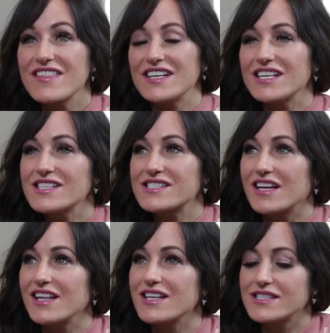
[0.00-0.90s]
they did a
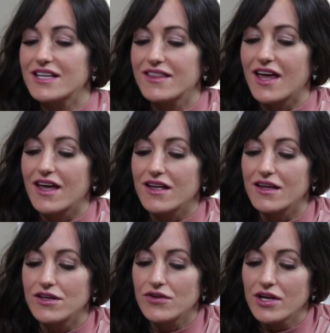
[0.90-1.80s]
study. They said
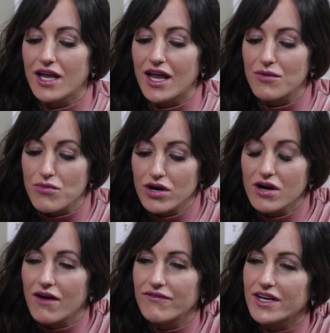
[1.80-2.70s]
that you can gain more
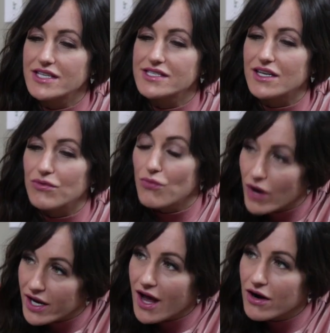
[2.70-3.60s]
confidence in
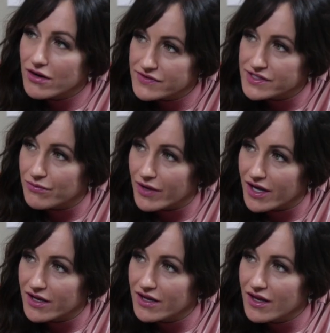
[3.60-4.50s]
1 hour of
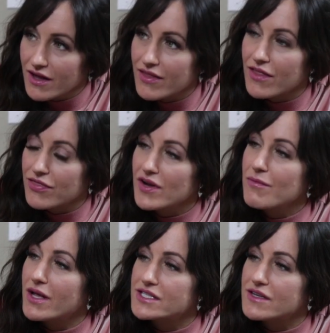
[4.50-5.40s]
Zumba than 3
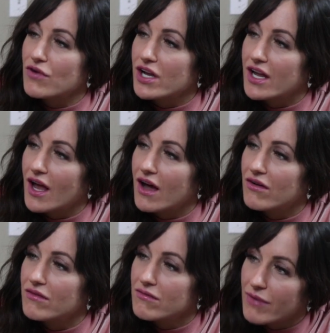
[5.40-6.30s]
months of working
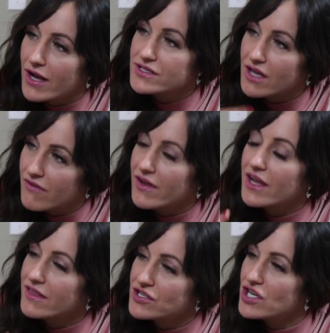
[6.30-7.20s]
out by yourself,
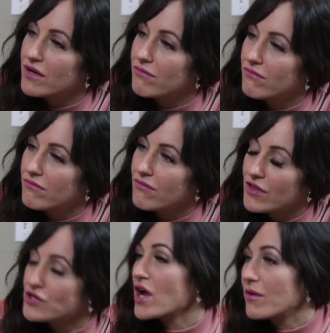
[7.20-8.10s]
like in the gym,
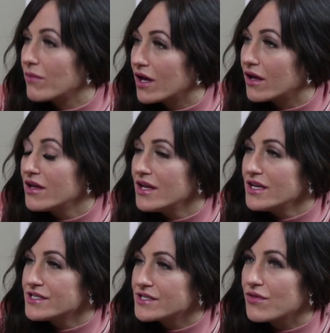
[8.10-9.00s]
on the treadmill.
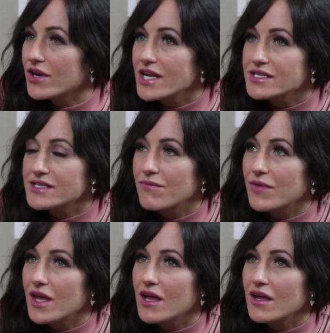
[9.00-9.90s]
So there is
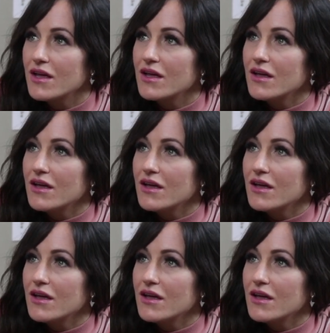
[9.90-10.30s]
something,